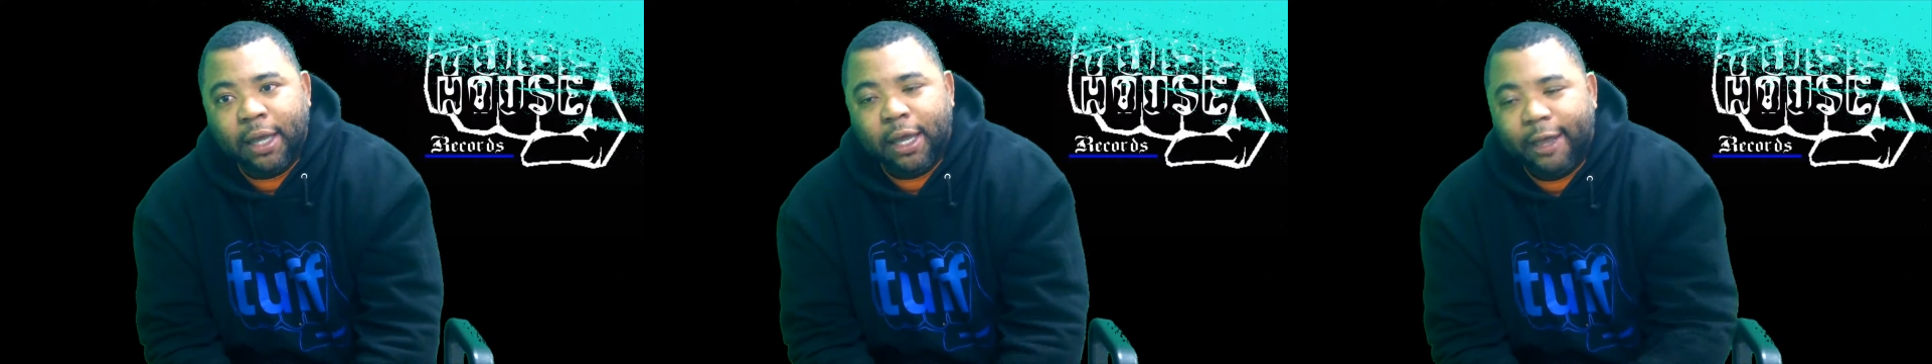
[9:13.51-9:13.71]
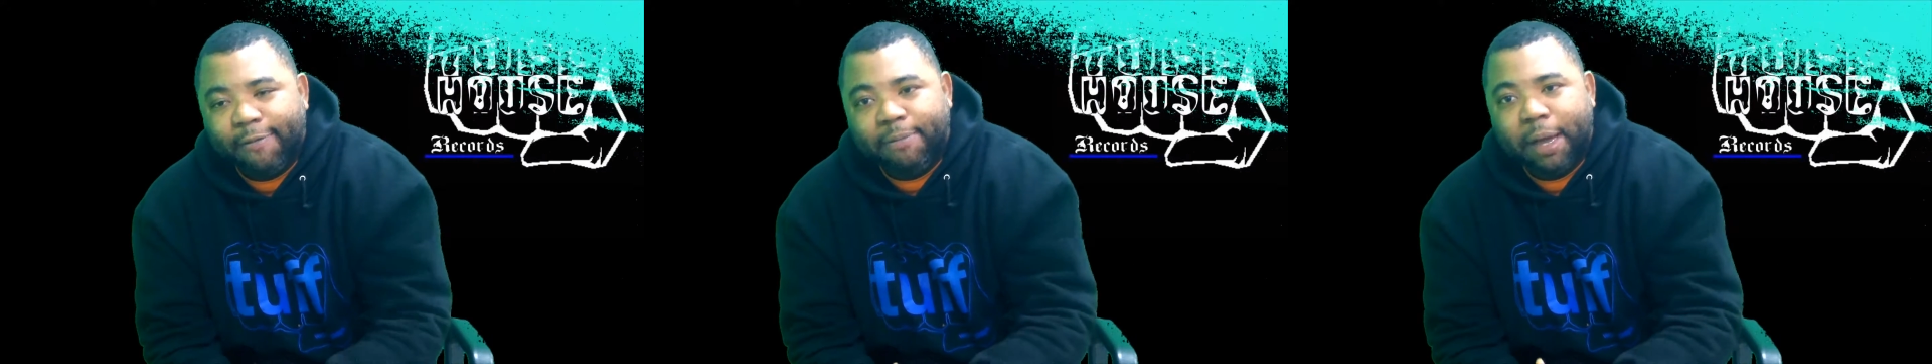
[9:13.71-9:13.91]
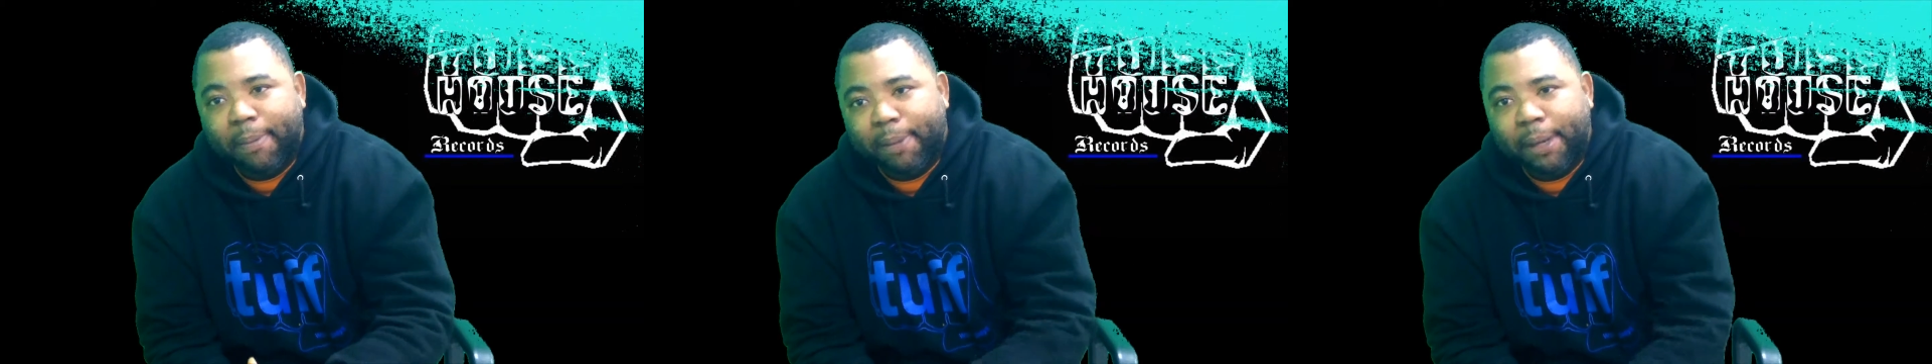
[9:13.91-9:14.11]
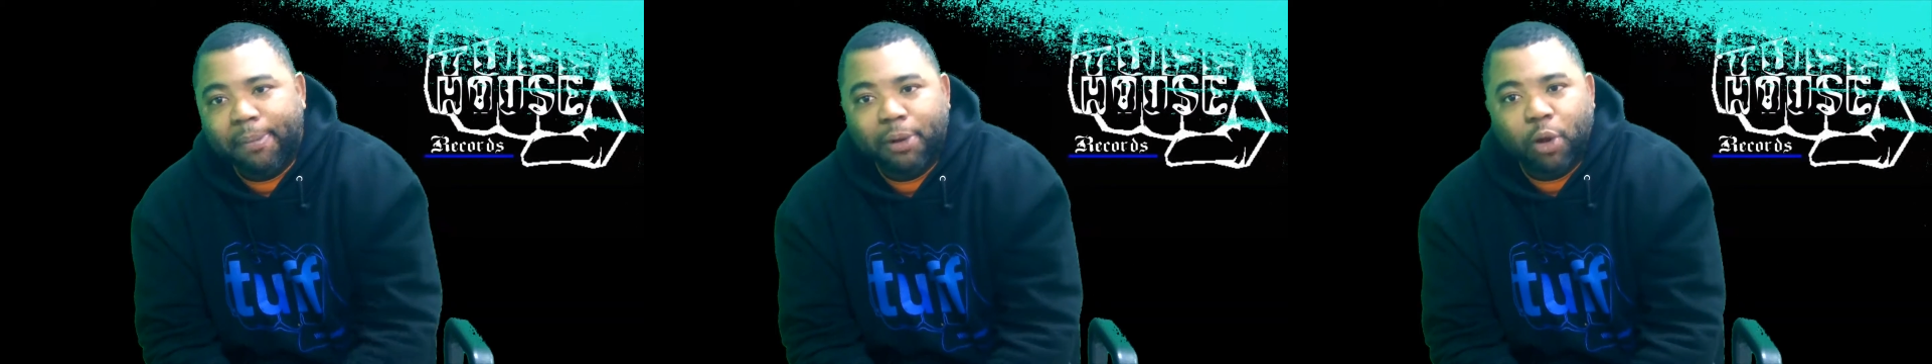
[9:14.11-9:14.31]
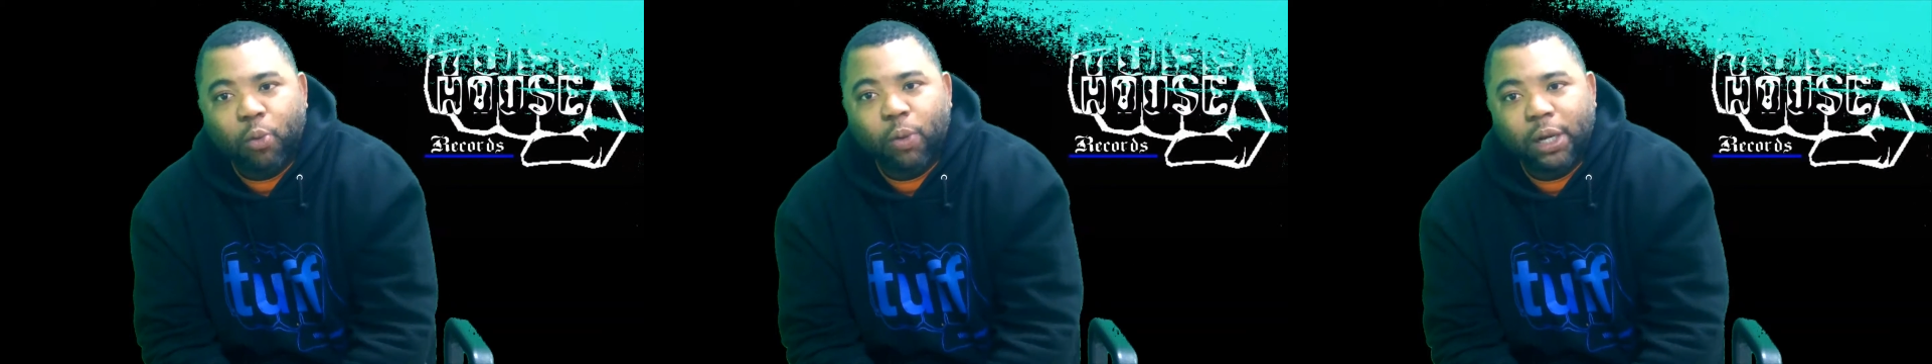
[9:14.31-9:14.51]
if my
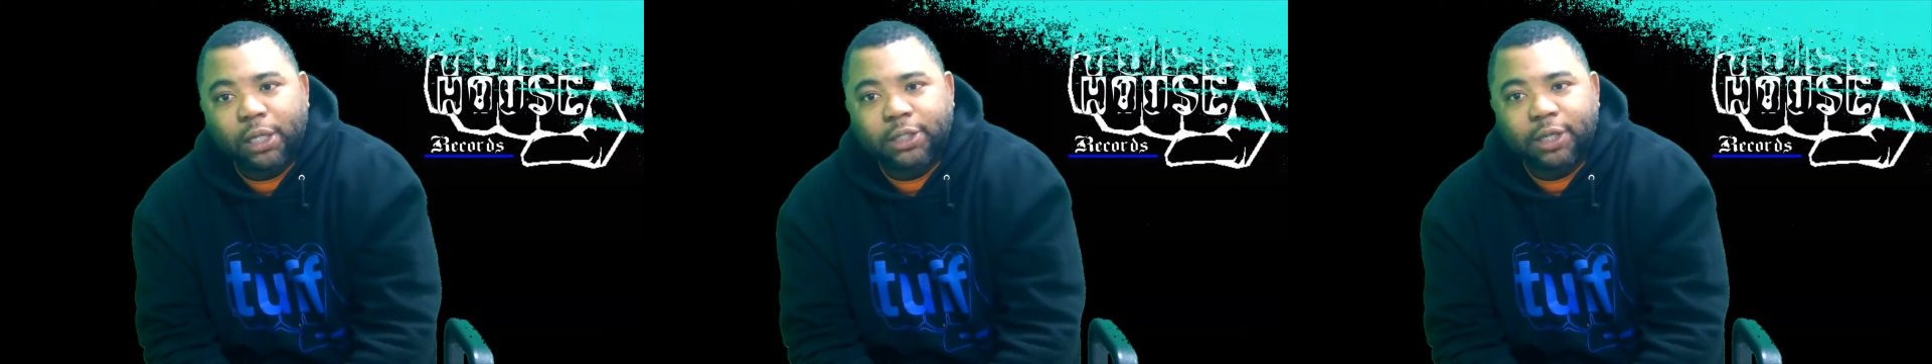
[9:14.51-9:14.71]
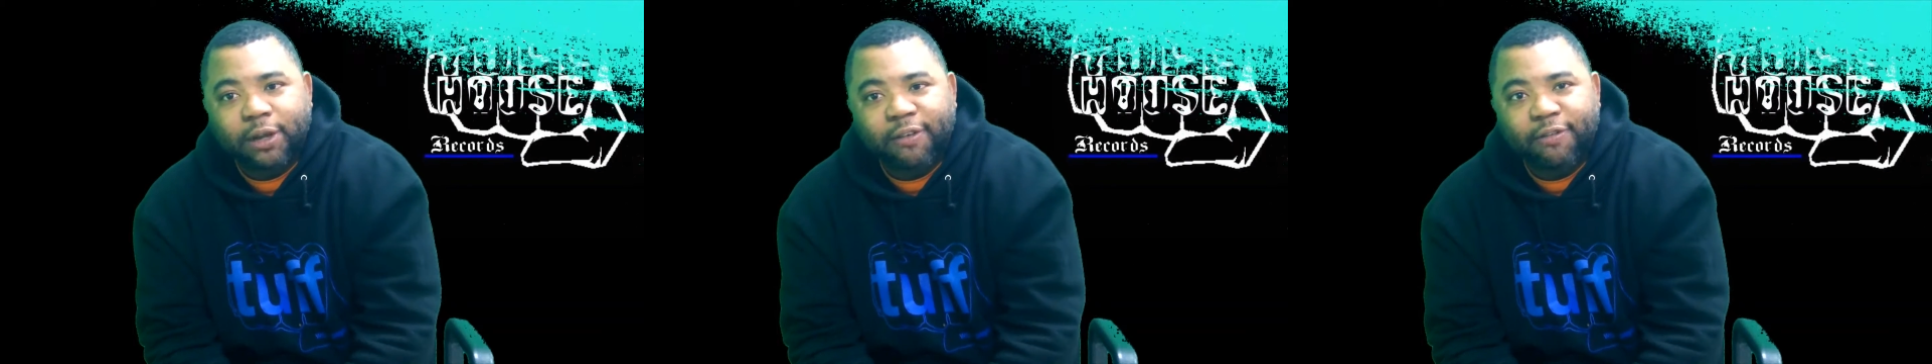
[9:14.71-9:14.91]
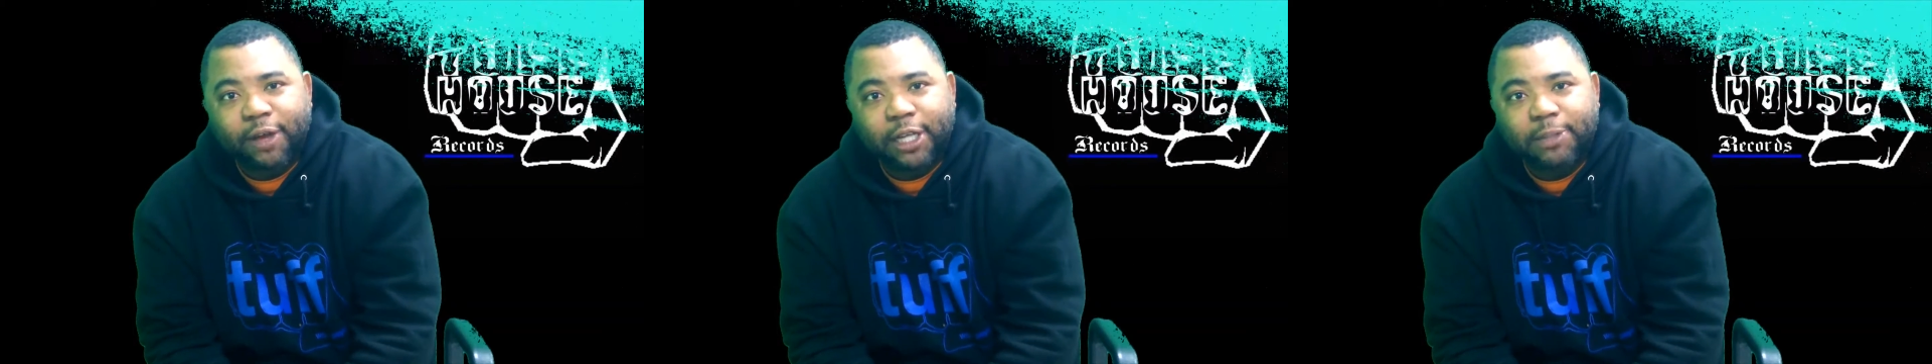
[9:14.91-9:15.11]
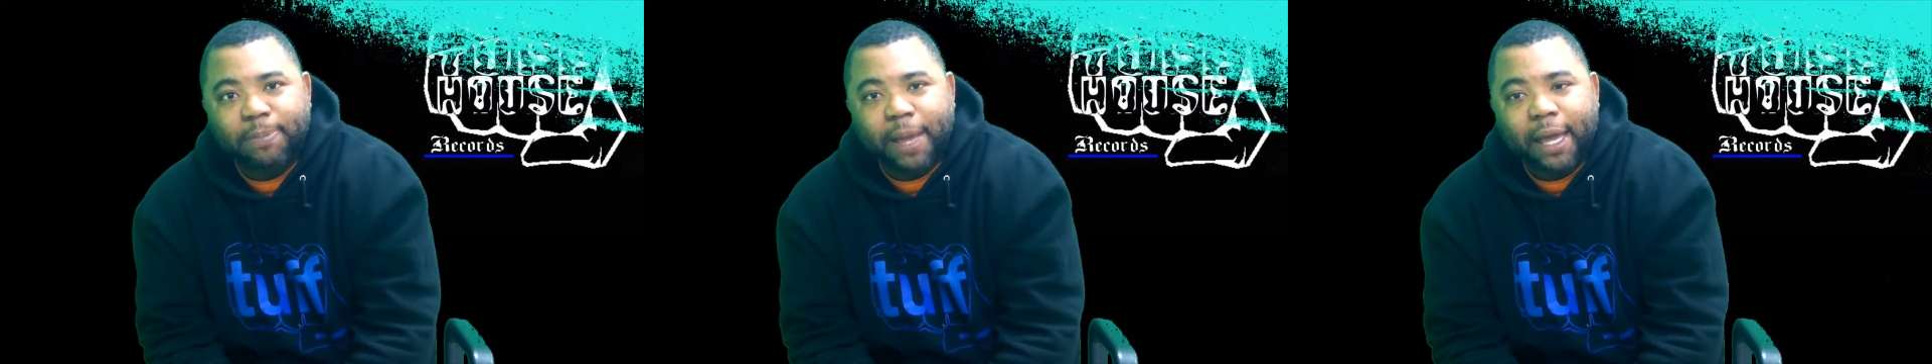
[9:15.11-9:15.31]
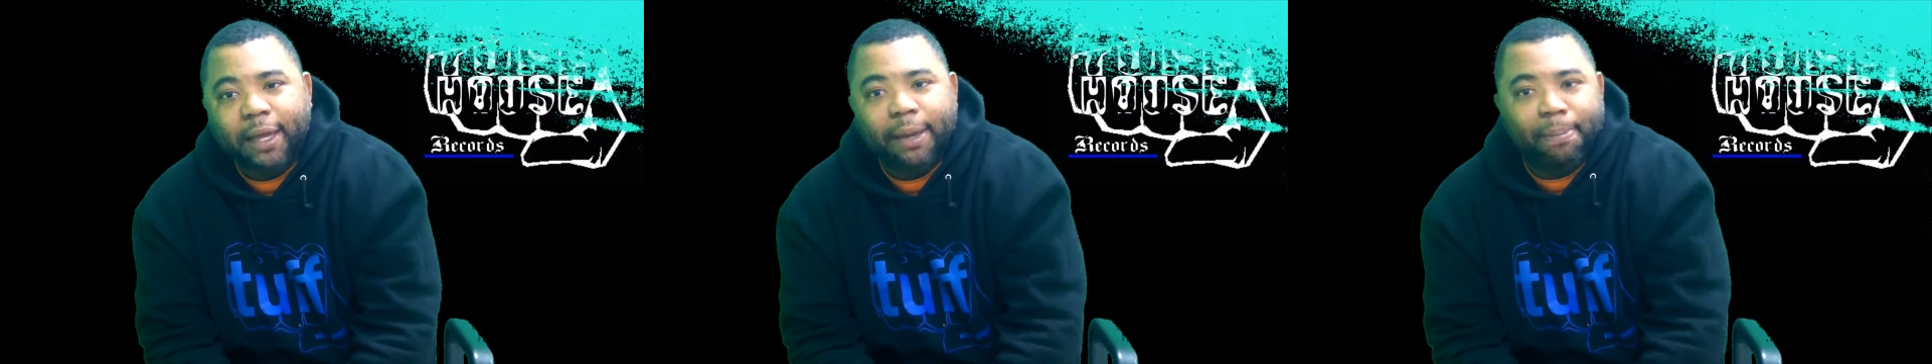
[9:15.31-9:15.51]
people are willing to invest
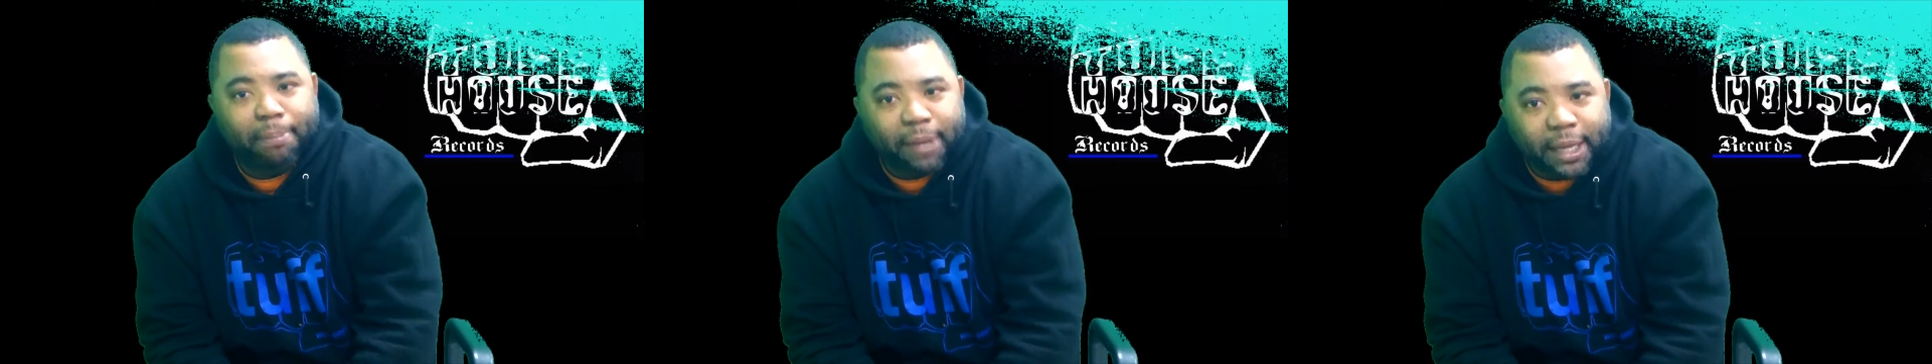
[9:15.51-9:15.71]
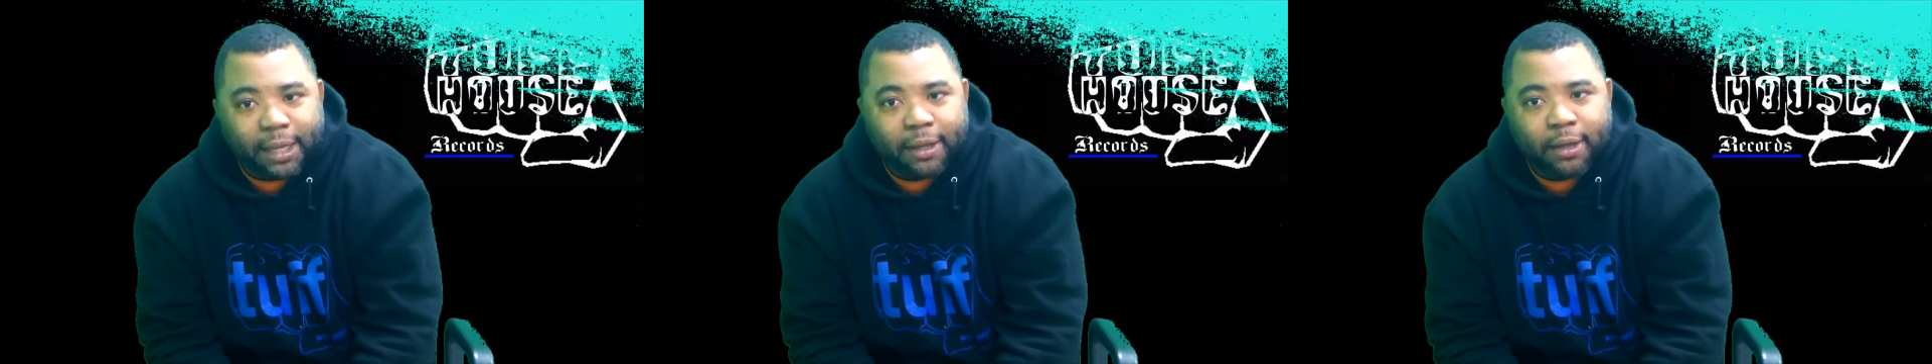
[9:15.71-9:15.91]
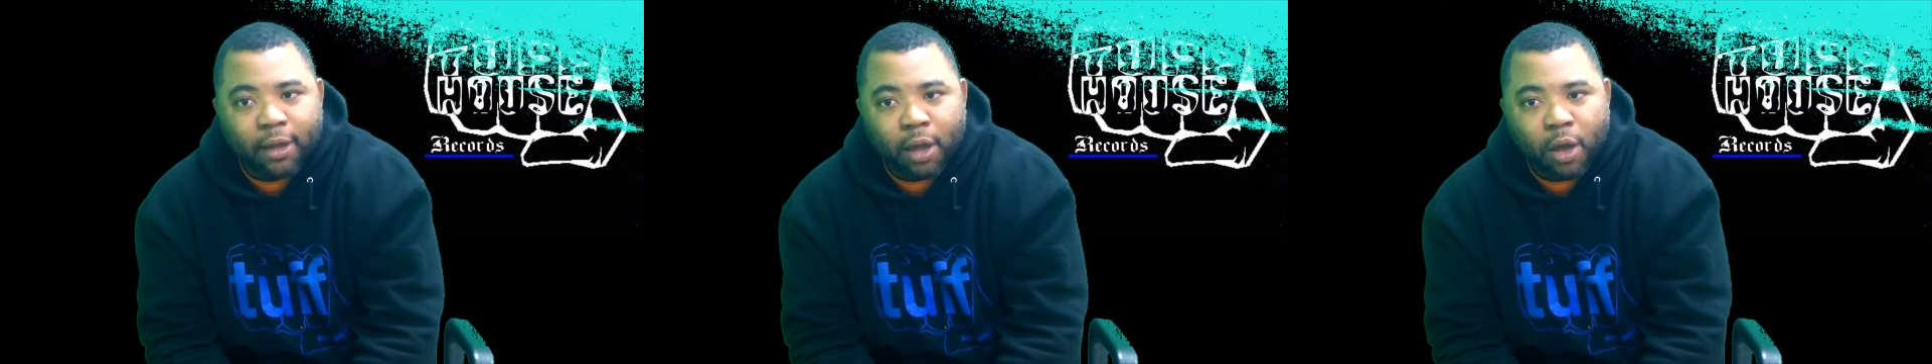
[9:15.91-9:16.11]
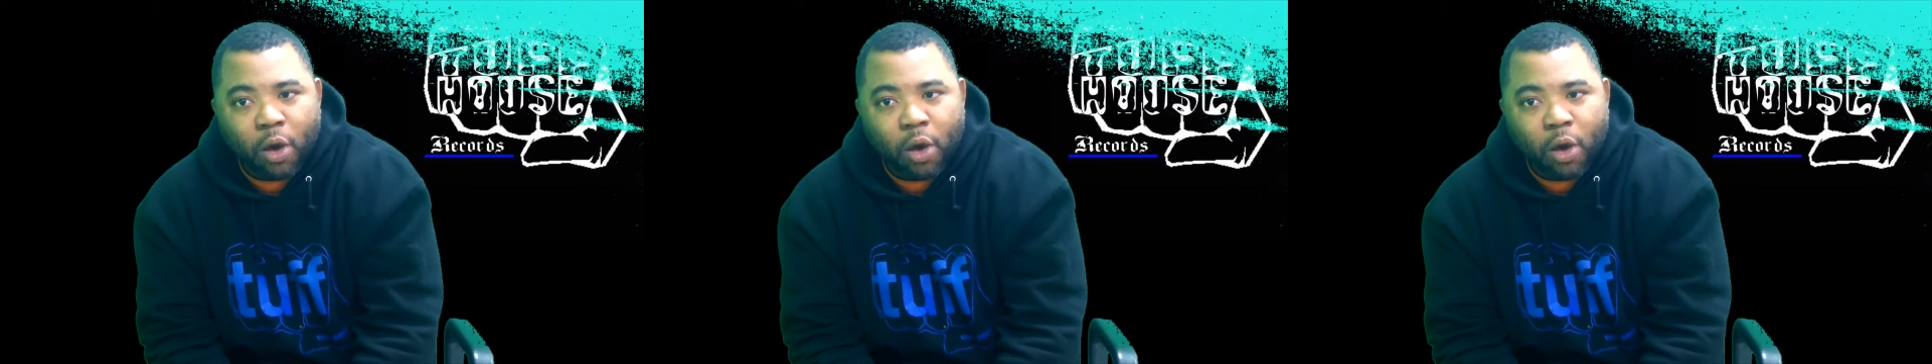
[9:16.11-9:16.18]
back in me,